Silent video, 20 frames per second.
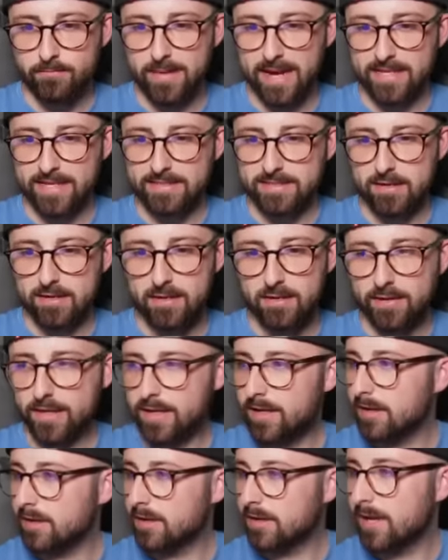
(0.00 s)
Matty
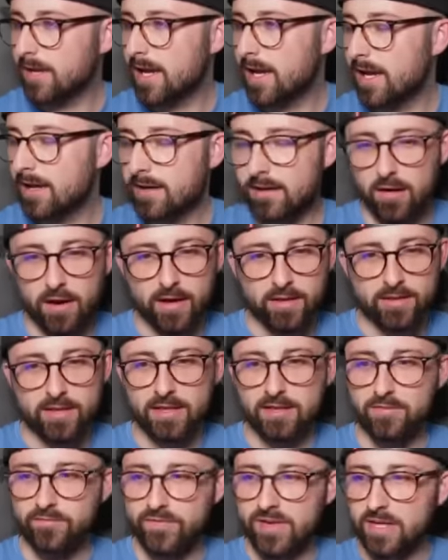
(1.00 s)
Target, yeah. I
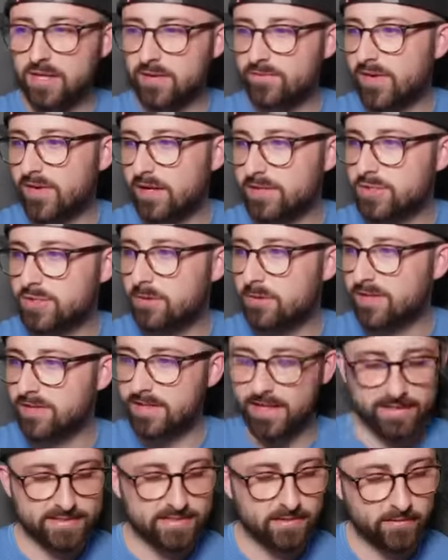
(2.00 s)
think the Villa defenders could be
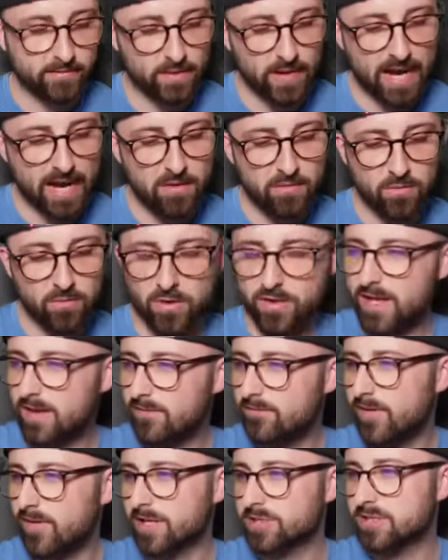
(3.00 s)
decent. What are
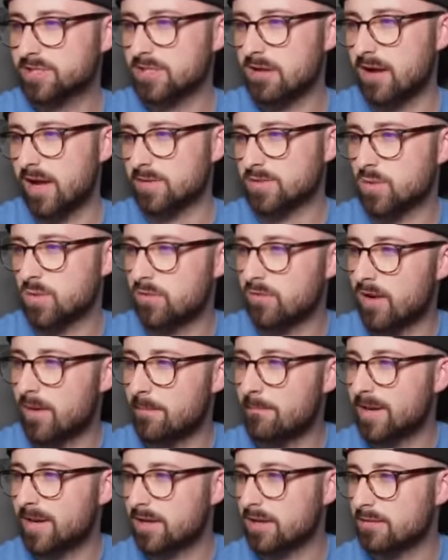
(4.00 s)
their fixtures like? It was sort of
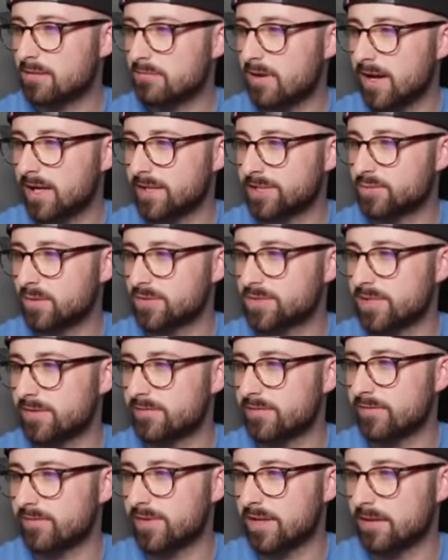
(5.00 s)
like middle of the range,
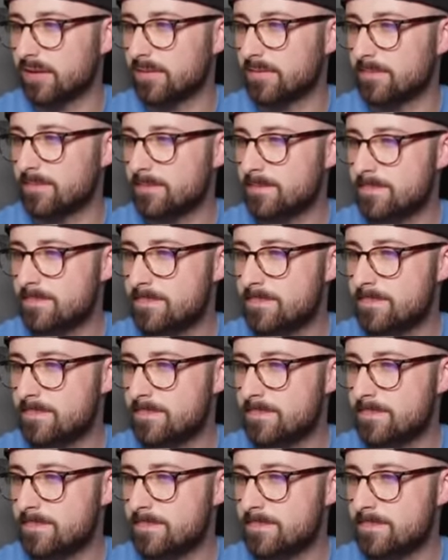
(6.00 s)
wasn't it, for Villa?